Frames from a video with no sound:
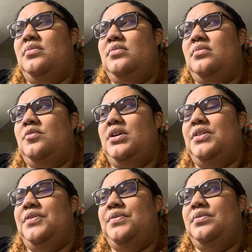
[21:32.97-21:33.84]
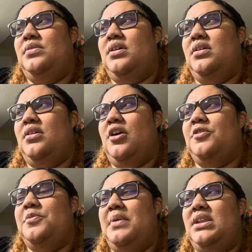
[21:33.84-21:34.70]
with
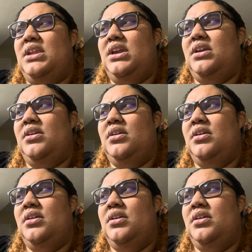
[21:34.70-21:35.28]
earth bending,